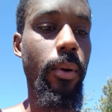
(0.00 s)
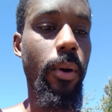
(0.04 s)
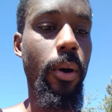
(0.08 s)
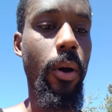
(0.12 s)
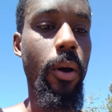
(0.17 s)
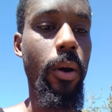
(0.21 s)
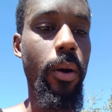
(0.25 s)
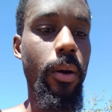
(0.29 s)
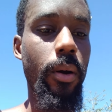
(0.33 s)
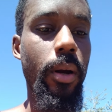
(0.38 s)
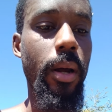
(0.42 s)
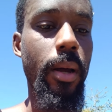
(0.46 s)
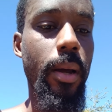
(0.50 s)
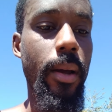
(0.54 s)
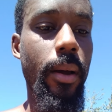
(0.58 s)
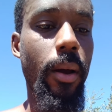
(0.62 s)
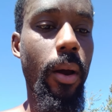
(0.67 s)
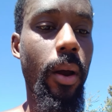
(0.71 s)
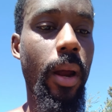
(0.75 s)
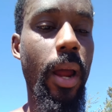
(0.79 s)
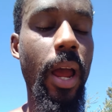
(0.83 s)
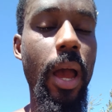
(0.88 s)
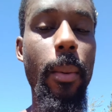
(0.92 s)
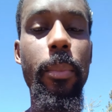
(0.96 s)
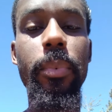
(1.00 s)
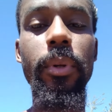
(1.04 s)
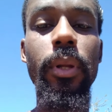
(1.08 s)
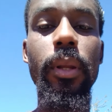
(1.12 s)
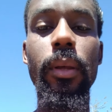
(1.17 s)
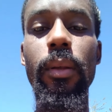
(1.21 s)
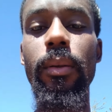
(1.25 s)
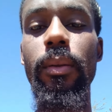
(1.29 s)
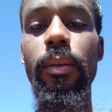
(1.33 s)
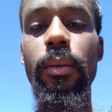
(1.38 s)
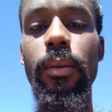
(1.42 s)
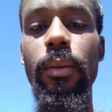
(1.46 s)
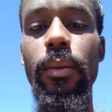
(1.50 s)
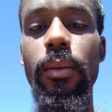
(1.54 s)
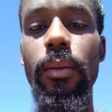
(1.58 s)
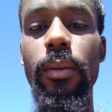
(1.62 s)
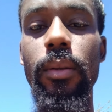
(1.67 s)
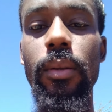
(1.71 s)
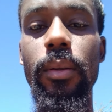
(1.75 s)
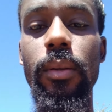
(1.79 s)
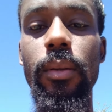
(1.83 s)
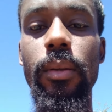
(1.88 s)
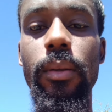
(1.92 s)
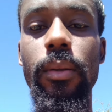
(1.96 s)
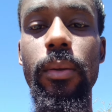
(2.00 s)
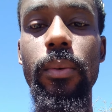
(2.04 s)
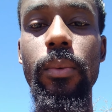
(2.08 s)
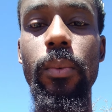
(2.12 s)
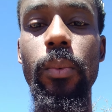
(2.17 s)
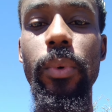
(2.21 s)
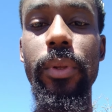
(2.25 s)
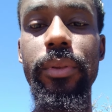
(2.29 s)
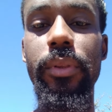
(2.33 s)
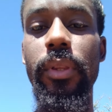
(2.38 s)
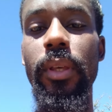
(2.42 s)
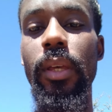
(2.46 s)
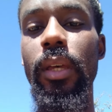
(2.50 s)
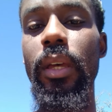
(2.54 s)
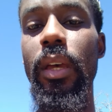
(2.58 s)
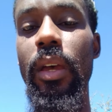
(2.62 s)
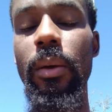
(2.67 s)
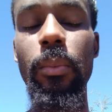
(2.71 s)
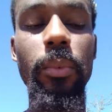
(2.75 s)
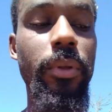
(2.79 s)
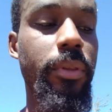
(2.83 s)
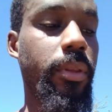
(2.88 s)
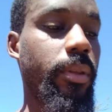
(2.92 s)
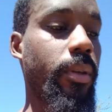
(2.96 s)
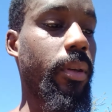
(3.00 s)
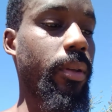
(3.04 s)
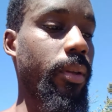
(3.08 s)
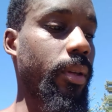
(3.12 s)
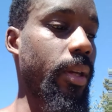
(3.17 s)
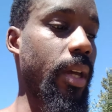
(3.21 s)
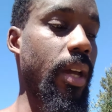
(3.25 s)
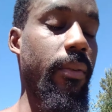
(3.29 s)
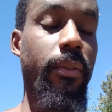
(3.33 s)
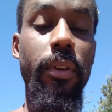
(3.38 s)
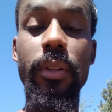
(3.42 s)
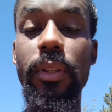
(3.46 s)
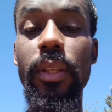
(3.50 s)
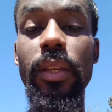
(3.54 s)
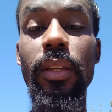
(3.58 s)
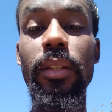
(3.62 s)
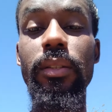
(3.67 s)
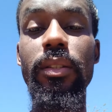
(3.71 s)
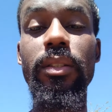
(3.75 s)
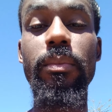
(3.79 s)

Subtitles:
are happening with them, with everything.